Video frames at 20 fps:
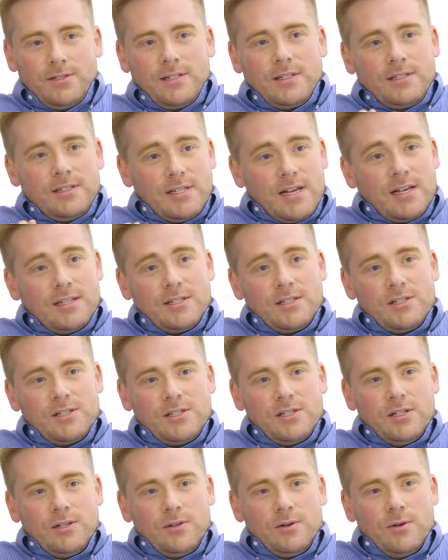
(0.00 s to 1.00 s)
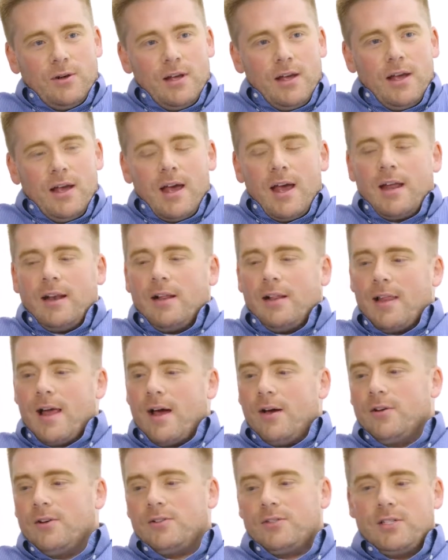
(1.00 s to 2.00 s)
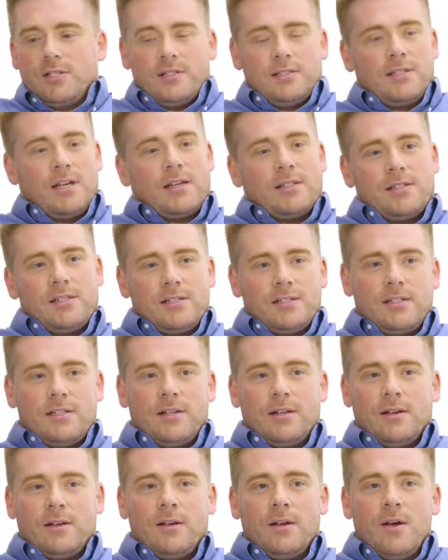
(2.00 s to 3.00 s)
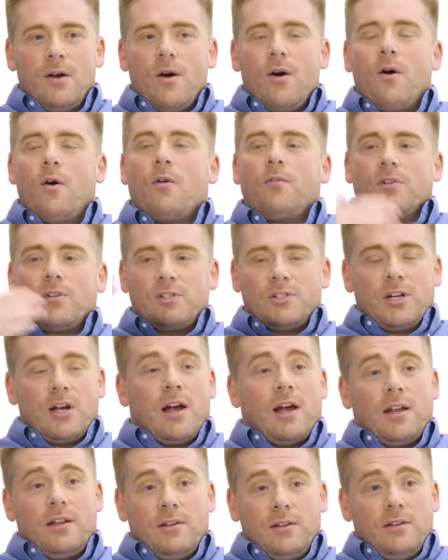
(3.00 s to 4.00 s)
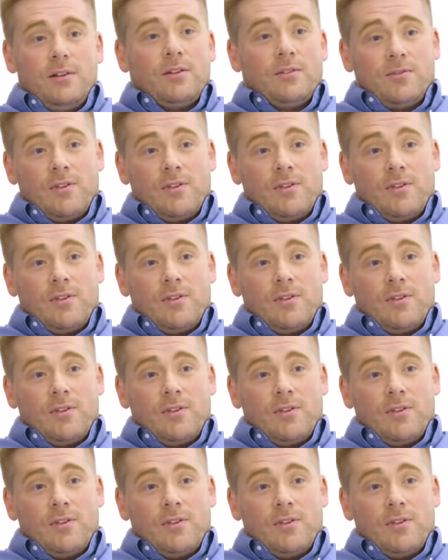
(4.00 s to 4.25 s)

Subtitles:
successes too, and allow your successes to overshine your